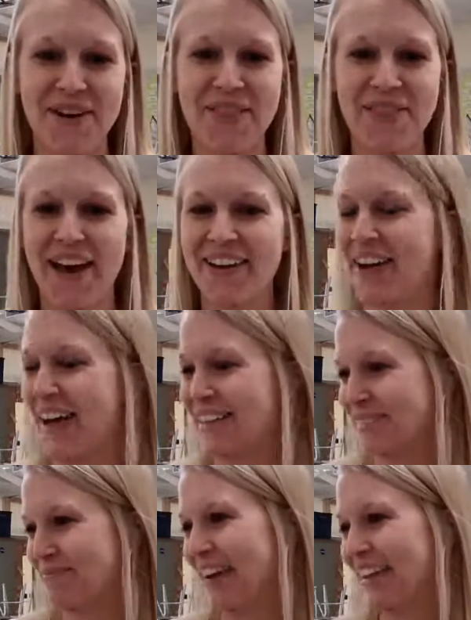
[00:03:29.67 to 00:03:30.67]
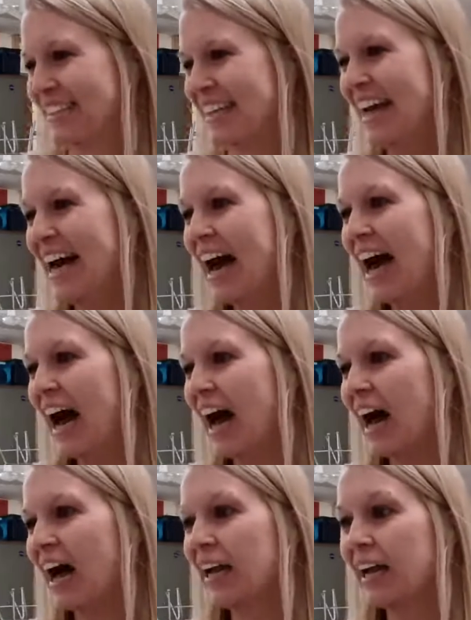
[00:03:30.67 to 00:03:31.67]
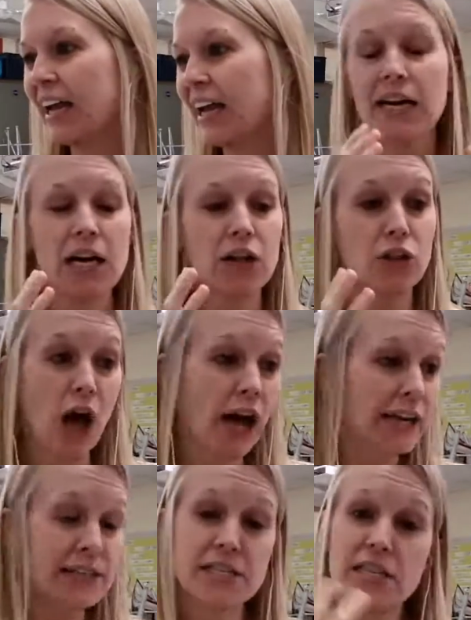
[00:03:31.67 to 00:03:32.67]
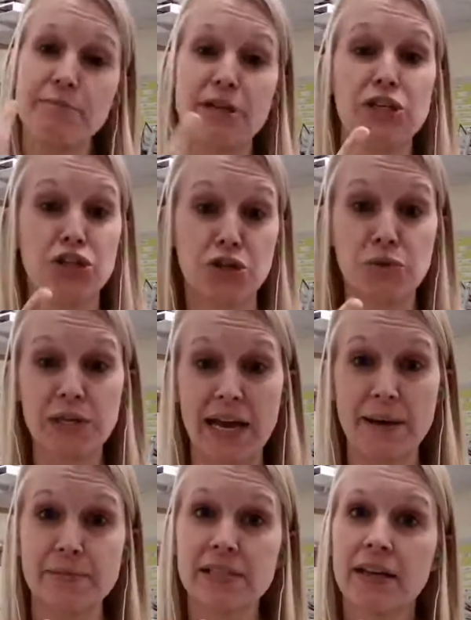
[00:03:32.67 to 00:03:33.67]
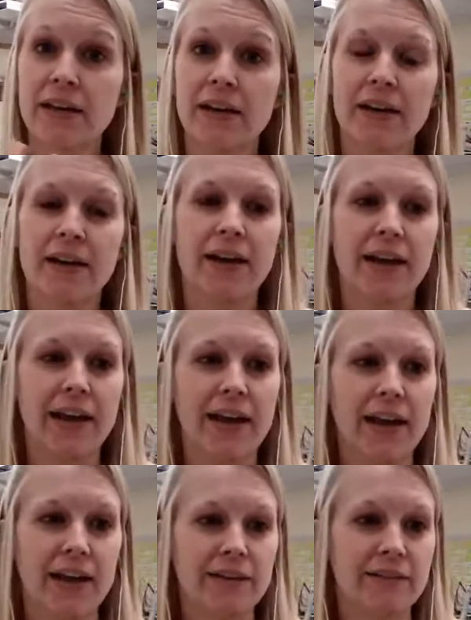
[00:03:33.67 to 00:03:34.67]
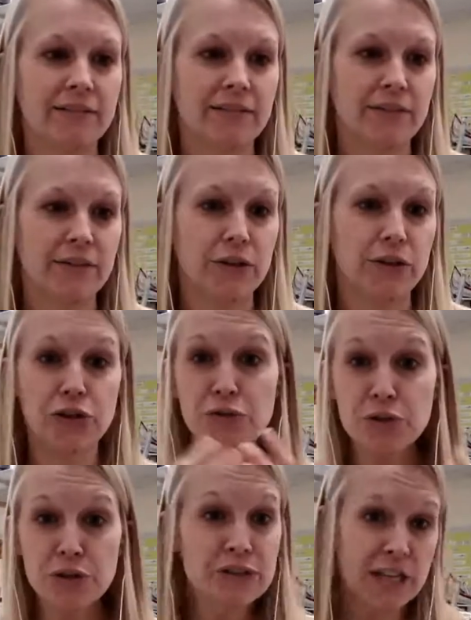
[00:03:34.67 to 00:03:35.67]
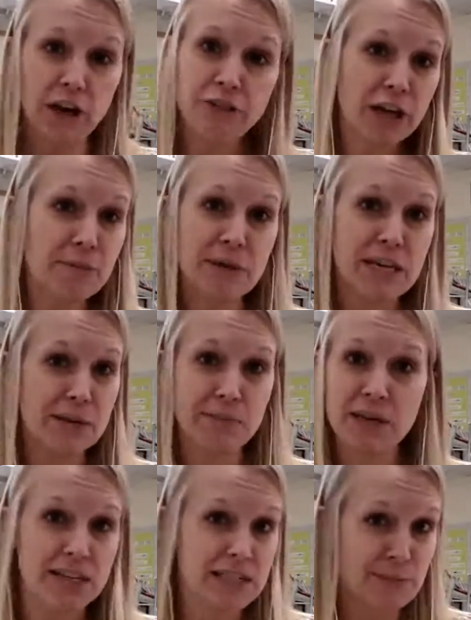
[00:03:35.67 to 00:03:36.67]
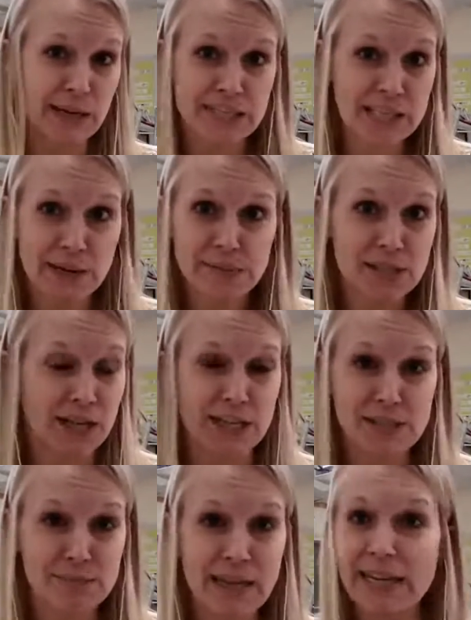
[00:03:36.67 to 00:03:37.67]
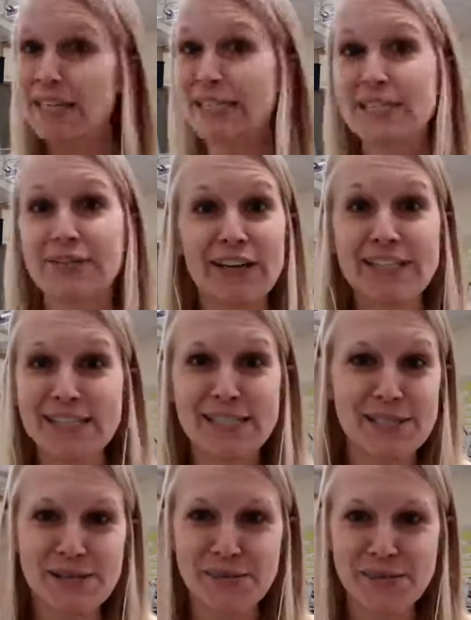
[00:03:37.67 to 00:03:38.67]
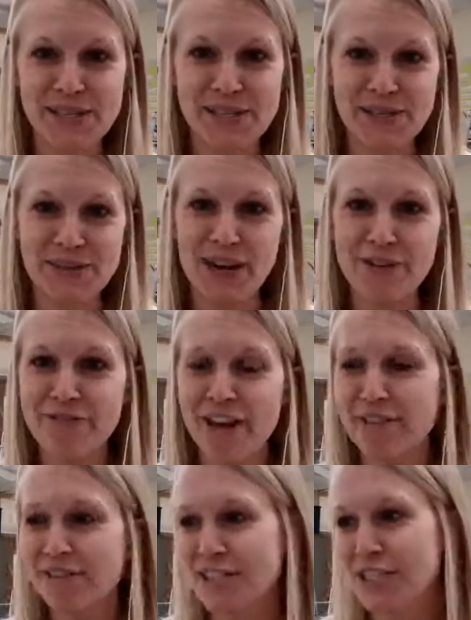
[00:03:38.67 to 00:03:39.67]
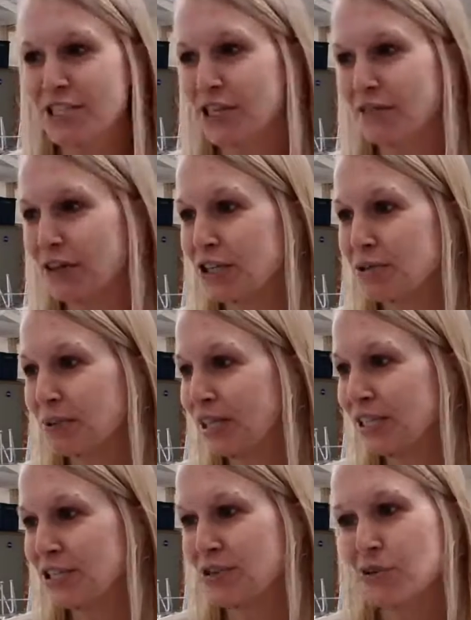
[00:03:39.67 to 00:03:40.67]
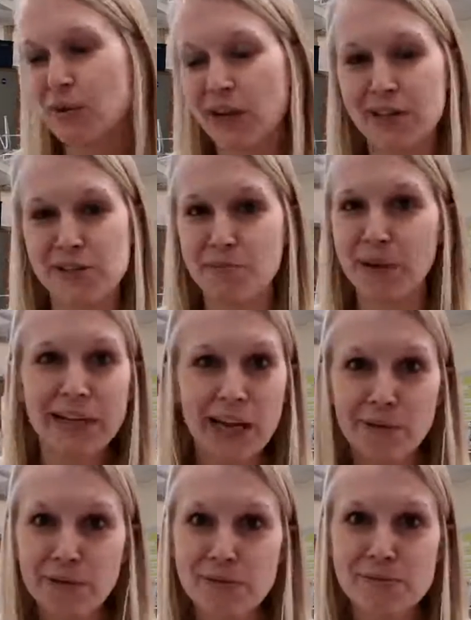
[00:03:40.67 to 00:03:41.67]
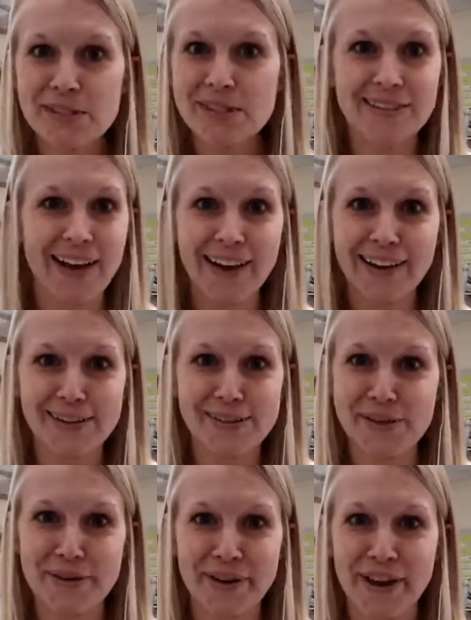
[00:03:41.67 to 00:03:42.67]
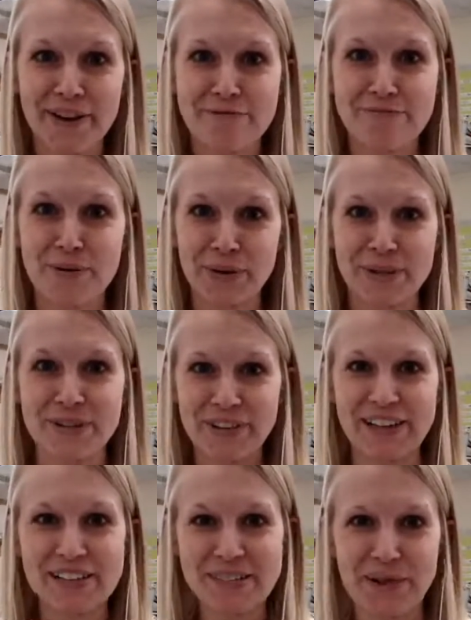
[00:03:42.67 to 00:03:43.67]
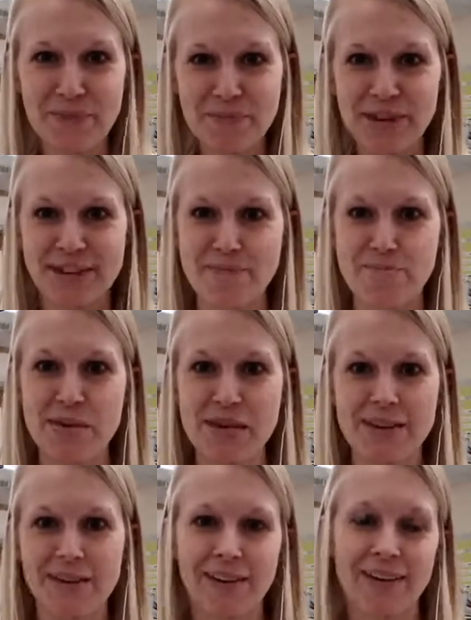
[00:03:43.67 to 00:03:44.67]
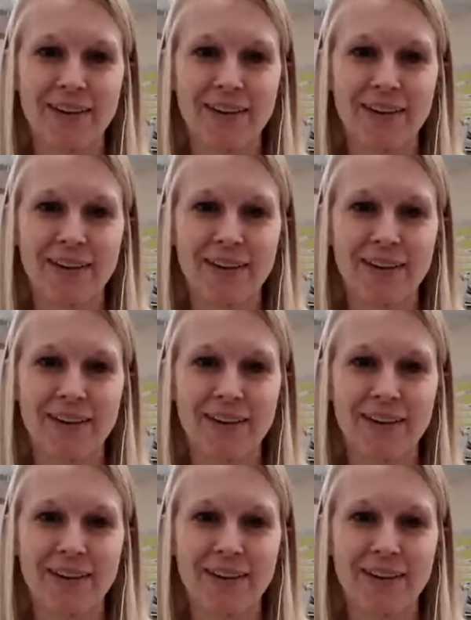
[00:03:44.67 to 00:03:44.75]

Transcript: in that aspect. I log into the meet two times and you yourself can be in a meet as many times on as many as devices as you need to. I found teaching virtually too when I do breakout rooms, it's a lot easier to have more devices open and be